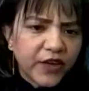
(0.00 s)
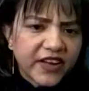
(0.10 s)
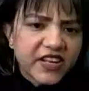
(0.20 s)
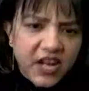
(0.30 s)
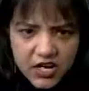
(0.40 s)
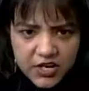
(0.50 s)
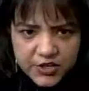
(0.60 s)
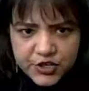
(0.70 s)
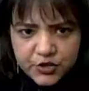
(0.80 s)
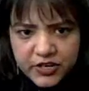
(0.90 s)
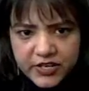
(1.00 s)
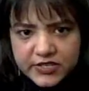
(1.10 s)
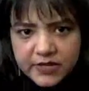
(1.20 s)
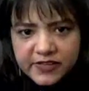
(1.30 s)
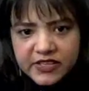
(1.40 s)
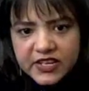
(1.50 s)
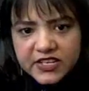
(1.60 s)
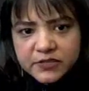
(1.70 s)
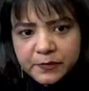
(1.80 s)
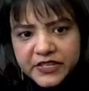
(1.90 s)
very harsh. Okay, something
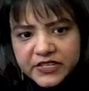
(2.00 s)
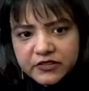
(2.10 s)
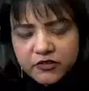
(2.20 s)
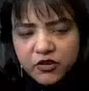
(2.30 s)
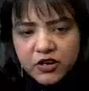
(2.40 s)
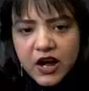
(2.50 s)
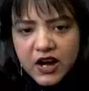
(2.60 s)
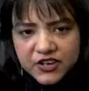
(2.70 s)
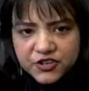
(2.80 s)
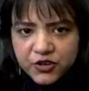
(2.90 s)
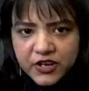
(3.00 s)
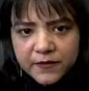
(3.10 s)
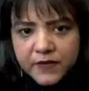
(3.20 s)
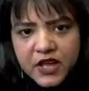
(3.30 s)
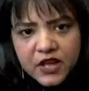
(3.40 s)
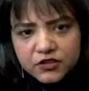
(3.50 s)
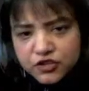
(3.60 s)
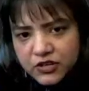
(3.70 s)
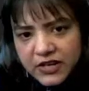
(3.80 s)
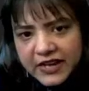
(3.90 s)
that is bitter or harsh. Okay,
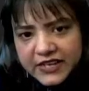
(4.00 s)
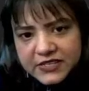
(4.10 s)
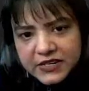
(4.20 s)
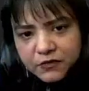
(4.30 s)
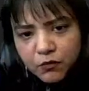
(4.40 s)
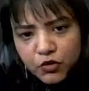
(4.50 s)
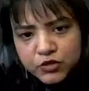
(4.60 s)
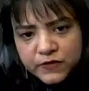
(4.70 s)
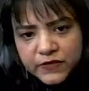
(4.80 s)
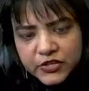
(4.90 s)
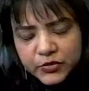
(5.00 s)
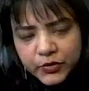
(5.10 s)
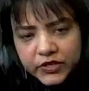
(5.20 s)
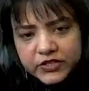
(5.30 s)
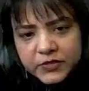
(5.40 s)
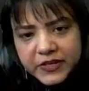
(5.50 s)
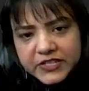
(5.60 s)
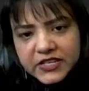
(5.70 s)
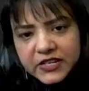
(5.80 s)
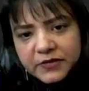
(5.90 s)
so like I said, most of these words
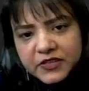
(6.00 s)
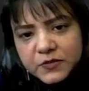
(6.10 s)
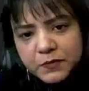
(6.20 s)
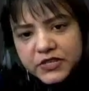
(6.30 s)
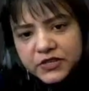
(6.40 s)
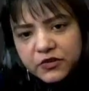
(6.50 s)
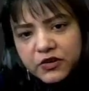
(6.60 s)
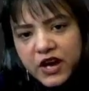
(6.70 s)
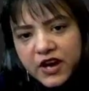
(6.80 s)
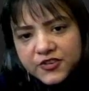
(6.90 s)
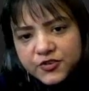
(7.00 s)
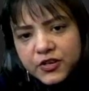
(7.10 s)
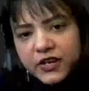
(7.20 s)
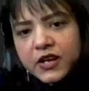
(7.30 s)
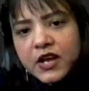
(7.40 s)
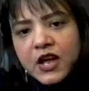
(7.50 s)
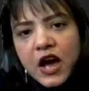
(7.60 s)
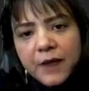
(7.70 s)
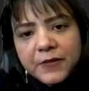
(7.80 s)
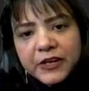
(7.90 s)
basically means bitter or harsh. Okay,
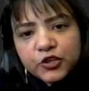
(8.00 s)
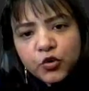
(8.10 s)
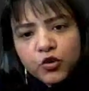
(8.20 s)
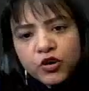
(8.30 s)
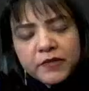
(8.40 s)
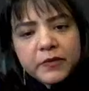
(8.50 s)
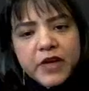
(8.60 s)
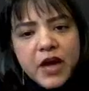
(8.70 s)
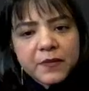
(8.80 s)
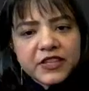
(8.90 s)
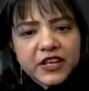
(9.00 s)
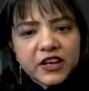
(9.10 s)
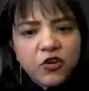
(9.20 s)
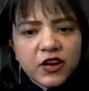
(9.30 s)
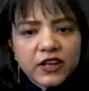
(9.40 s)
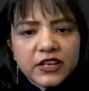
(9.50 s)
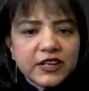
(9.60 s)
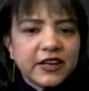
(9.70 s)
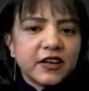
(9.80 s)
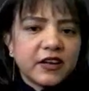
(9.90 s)
ab ye tone mein bhi aapne dekha hoga
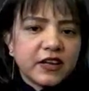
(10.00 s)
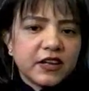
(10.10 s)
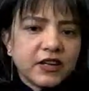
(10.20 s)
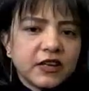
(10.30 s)
ki